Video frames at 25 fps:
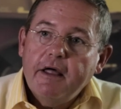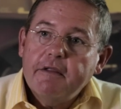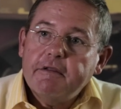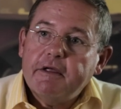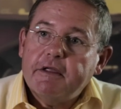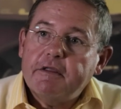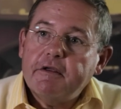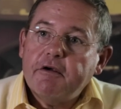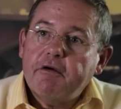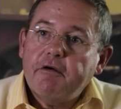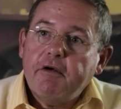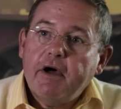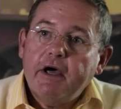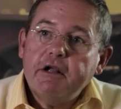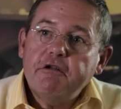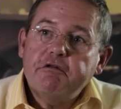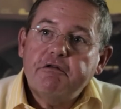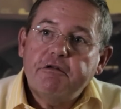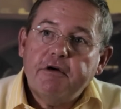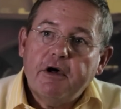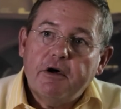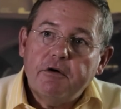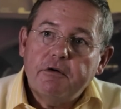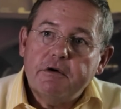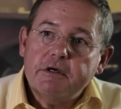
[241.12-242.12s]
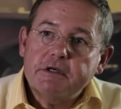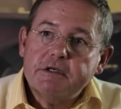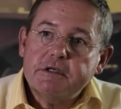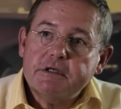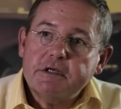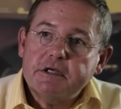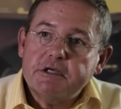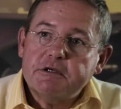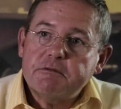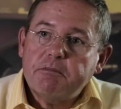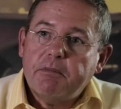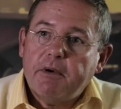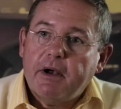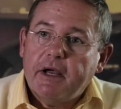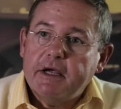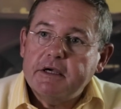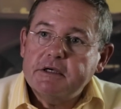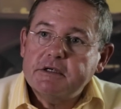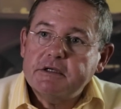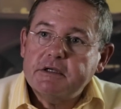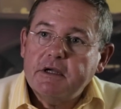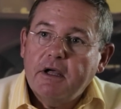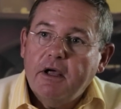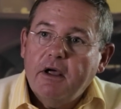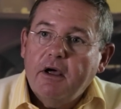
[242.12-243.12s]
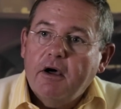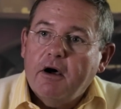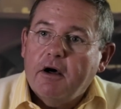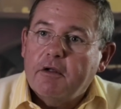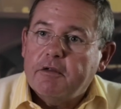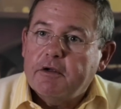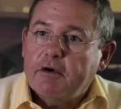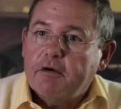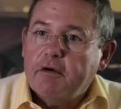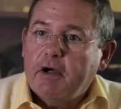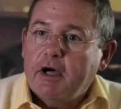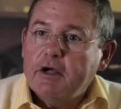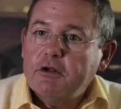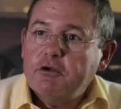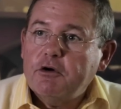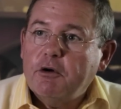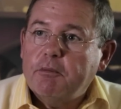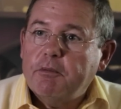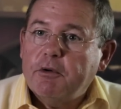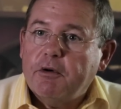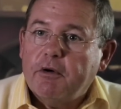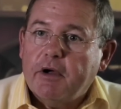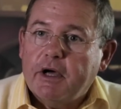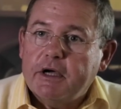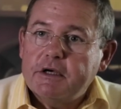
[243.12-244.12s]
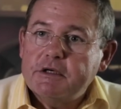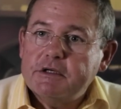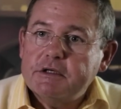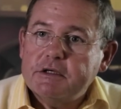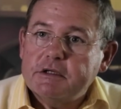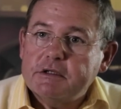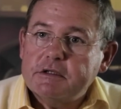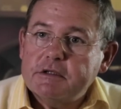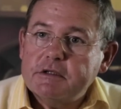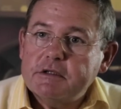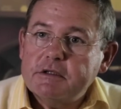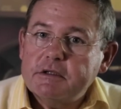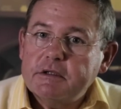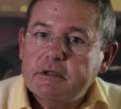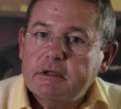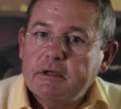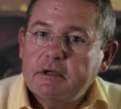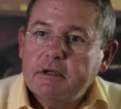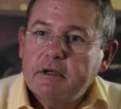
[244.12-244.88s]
that the right focus is placed on the right operations,